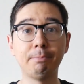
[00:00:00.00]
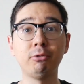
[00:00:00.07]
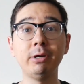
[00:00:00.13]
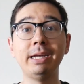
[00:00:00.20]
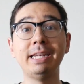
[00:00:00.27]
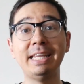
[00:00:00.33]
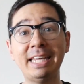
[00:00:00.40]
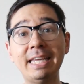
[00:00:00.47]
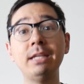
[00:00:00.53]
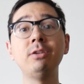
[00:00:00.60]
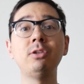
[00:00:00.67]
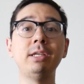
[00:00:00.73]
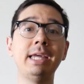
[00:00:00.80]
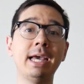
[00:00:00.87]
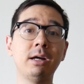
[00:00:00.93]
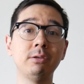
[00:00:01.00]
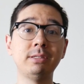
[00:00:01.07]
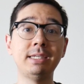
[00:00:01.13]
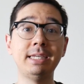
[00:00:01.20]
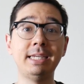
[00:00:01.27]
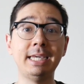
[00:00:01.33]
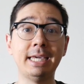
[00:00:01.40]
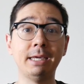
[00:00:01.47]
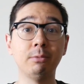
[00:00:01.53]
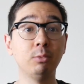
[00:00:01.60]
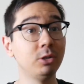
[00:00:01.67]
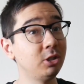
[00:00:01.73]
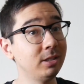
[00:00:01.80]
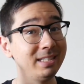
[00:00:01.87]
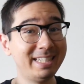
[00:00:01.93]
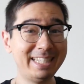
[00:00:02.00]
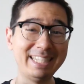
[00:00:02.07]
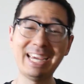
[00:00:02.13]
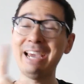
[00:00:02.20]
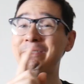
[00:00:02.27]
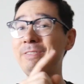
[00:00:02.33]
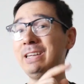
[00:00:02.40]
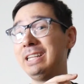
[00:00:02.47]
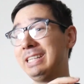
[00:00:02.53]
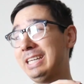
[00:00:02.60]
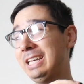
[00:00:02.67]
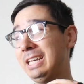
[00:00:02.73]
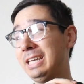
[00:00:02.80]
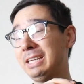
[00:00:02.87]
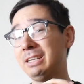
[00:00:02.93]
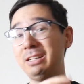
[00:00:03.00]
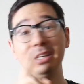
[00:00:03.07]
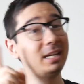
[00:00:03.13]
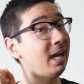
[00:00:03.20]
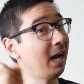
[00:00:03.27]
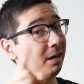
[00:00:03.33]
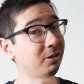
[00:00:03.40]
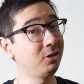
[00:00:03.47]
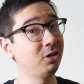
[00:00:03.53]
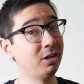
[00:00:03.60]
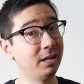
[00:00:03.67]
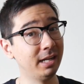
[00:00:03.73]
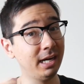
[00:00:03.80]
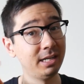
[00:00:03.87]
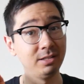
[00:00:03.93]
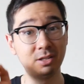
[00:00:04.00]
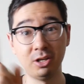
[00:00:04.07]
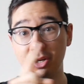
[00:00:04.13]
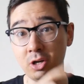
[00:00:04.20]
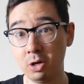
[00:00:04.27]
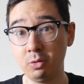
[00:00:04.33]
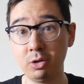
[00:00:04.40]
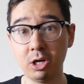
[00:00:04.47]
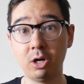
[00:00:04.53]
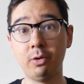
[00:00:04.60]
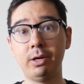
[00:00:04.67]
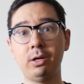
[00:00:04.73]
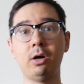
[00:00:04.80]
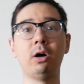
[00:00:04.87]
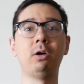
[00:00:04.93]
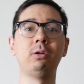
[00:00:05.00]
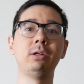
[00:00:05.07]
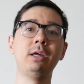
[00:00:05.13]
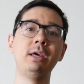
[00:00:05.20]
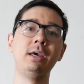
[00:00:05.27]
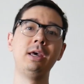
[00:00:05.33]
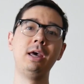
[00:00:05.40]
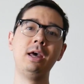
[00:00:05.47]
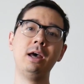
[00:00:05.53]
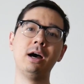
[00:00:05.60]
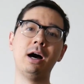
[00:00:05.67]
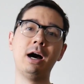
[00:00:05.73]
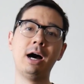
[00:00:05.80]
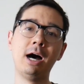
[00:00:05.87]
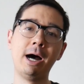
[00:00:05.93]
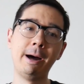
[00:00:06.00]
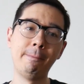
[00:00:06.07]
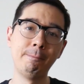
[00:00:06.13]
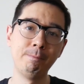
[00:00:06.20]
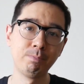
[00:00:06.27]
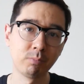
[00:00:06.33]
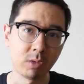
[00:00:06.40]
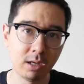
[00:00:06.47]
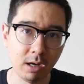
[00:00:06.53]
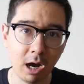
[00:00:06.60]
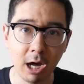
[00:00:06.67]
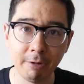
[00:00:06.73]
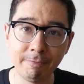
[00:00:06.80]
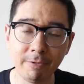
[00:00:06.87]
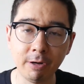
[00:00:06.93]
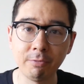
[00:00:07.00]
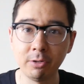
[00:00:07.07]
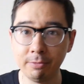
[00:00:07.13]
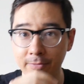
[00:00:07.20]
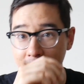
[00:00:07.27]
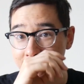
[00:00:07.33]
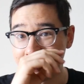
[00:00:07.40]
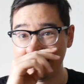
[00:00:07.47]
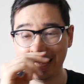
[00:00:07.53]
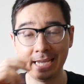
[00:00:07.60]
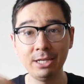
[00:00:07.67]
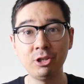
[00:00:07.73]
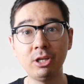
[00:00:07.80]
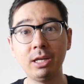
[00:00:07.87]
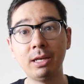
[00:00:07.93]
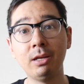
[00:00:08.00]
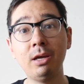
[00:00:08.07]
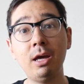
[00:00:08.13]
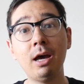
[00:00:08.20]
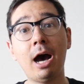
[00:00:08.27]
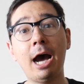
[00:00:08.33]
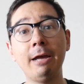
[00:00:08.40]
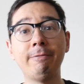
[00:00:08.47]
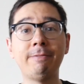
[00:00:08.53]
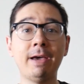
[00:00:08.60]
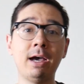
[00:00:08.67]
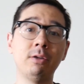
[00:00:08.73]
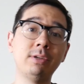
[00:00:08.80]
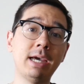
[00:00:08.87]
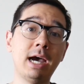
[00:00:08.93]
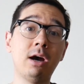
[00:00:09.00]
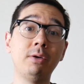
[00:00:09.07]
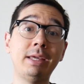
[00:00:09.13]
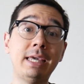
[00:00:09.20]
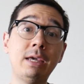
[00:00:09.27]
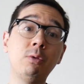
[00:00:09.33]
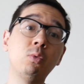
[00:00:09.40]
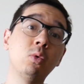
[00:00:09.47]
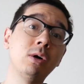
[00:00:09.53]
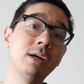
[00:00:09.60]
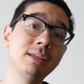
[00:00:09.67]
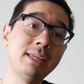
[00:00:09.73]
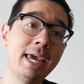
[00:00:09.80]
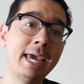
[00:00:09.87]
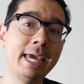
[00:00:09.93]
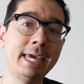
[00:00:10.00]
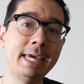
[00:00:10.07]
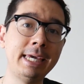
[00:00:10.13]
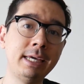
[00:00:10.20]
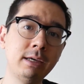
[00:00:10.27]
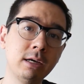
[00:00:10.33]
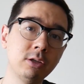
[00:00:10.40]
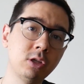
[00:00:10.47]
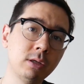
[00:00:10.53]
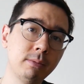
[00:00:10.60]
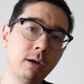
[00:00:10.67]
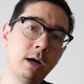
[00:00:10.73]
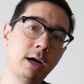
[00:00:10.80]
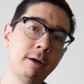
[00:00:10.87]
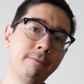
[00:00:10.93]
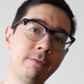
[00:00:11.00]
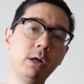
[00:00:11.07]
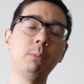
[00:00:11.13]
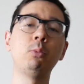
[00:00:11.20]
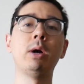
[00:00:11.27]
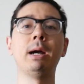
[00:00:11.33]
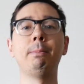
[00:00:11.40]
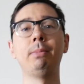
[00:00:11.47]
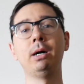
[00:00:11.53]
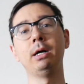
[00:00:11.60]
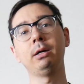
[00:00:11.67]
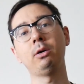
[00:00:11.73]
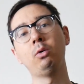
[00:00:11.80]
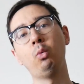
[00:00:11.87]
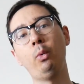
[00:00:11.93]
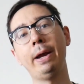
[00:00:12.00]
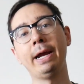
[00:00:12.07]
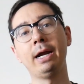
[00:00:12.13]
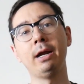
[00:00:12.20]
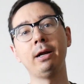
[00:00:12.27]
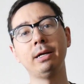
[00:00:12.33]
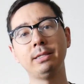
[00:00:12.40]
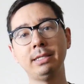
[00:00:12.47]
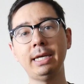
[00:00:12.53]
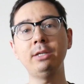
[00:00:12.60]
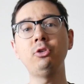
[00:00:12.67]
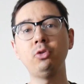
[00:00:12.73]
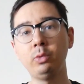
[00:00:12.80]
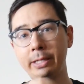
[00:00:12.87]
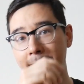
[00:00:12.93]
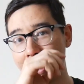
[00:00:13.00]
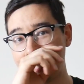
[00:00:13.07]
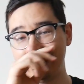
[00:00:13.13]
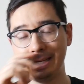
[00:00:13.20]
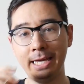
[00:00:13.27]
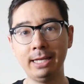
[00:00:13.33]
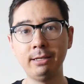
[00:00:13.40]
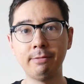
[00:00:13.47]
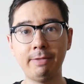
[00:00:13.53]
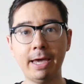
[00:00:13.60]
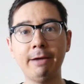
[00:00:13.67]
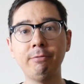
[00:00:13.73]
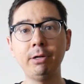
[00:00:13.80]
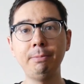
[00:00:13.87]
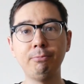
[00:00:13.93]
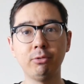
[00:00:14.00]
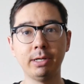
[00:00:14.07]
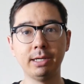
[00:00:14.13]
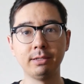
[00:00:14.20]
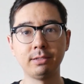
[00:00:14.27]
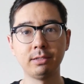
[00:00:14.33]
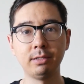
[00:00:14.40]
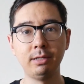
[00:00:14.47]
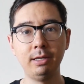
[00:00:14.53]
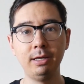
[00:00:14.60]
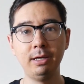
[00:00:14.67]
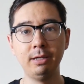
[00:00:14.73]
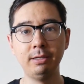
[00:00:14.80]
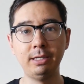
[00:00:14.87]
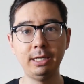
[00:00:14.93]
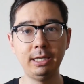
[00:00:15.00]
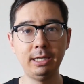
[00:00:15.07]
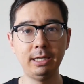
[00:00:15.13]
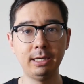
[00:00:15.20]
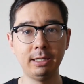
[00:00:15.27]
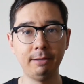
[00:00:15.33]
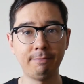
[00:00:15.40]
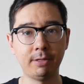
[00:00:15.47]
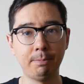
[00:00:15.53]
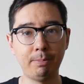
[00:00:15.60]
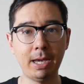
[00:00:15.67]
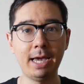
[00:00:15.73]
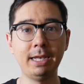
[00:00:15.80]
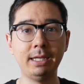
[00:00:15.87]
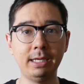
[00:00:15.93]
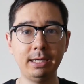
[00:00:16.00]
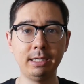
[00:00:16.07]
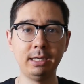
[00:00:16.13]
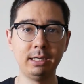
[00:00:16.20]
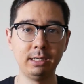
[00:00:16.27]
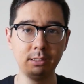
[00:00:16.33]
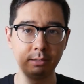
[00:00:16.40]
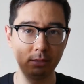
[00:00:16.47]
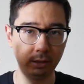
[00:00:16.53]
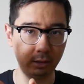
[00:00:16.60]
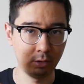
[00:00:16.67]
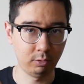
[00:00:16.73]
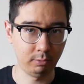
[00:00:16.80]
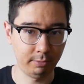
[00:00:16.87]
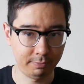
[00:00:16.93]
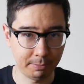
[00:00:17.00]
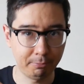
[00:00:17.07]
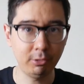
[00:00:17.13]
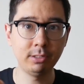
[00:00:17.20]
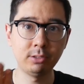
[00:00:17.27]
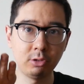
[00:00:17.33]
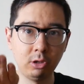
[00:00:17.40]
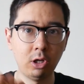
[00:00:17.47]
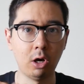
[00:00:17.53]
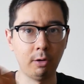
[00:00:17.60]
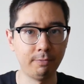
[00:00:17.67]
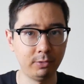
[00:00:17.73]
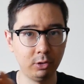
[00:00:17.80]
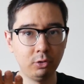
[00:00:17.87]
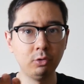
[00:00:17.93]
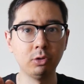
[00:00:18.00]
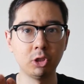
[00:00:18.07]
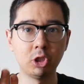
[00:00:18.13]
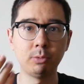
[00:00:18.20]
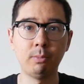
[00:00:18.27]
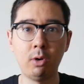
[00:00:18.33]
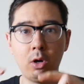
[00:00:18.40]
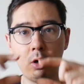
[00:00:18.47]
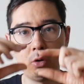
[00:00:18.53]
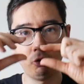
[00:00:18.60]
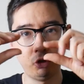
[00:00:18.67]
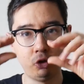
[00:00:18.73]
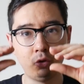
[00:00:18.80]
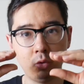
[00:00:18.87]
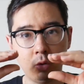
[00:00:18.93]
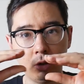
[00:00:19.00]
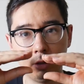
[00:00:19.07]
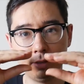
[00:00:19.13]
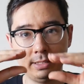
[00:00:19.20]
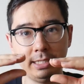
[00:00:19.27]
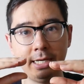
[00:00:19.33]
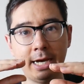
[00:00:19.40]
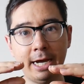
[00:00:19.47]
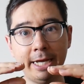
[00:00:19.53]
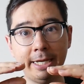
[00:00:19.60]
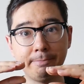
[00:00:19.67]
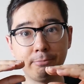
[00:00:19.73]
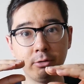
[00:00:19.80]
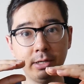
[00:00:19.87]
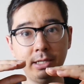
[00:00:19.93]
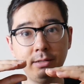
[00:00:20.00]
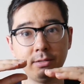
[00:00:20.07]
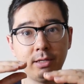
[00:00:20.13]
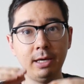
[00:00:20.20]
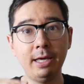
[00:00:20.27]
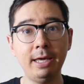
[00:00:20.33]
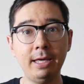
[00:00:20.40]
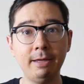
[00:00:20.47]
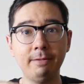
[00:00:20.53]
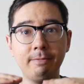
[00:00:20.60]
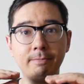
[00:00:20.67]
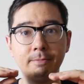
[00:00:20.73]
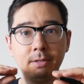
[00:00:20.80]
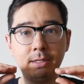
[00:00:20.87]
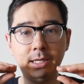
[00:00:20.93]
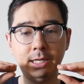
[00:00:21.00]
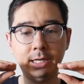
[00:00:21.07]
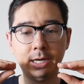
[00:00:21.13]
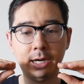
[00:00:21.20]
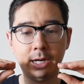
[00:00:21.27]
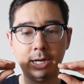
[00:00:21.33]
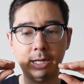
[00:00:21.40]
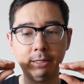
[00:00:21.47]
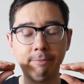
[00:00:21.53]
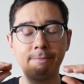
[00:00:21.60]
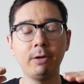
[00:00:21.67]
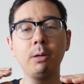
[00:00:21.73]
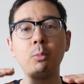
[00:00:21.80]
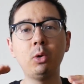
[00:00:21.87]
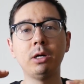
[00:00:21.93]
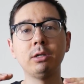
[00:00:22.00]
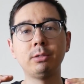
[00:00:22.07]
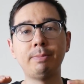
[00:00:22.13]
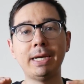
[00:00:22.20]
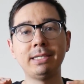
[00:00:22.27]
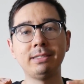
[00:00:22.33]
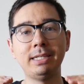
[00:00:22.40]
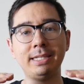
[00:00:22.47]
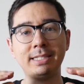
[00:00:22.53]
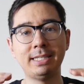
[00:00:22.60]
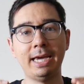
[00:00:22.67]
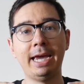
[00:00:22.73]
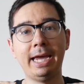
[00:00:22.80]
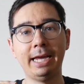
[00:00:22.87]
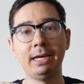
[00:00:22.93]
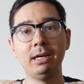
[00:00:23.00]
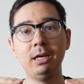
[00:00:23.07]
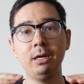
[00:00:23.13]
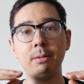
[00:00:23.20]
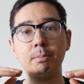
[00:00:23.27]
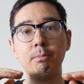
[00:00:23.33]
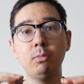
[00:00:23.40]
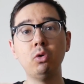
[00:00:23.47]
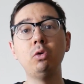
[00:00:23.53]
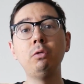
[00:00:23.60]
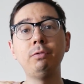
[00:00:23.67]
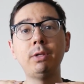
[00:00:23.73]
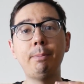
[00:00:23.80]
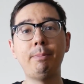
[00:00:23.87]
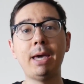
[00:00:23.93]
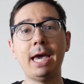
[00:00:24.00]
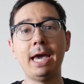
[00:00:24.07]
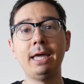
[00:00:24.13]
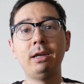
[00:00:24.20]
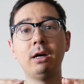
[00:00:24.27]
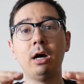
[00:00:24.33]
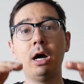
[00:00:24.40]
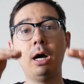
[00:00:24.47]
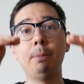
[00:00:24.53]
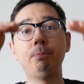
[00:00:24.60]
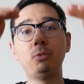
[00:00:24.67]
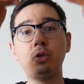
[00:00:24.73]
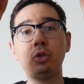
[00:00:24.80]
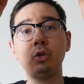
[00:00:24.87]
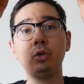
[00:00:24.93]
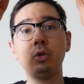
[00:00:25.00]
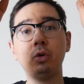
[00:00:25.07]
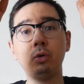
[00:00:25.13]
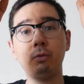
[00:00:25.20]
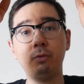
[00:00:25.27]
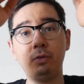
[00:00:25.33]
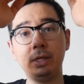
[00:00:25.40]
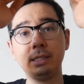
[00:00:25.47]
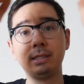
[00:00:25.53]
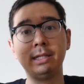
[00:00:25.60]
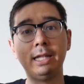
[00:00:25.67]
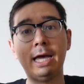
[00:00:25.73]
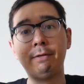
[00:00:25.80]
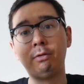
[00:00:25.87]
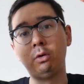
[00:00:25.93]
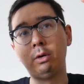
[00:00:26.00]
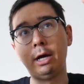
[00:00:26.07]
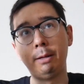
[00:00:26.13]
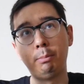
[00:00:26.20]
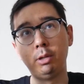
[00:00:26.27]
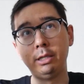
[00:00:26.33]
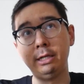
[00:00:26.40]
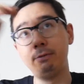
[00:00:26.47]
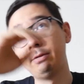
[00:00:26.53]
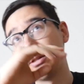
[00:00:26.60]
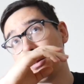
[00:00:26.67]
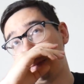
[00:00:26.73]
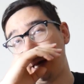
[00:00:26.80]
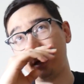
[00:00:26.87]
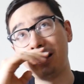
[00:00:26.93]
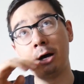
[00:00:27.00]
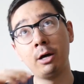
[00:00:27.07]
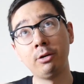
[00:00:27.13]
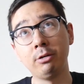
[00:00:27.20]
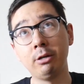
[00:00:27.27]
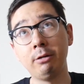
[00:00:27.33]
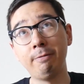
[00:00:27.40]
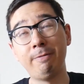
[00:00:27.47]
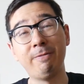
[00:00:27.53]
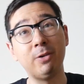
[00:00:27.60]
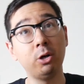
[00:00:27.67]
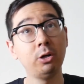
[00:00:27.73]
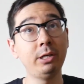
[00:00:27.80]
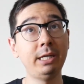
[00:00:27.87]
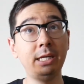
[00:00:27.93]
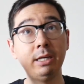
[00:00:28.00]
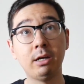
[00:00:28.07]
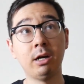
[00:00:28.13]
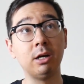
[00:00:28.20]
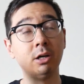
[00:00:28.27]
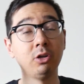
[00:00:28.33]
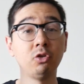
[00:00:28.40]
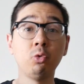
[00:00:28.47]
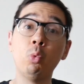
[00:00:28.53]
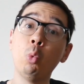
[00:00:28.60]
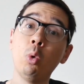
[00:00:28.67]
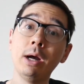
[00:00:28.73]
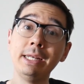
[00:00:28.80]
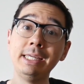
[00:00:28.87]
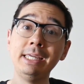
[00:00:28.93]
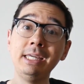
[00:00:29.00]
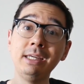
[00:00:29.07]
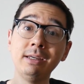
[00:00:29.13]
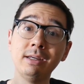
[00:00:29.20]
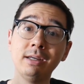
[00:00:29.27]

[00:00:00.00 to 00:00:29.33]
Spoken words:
print into the LCD, which is definitely not good. That is a no-go at all. On further investigation, I found out it was a firmware bug, where essentially at the end of every print, if the bed is, if the print's low, if you're doing a small, short Z-height print, The firmware is basically saying move the bed up to this level. I believe it's about 130, 120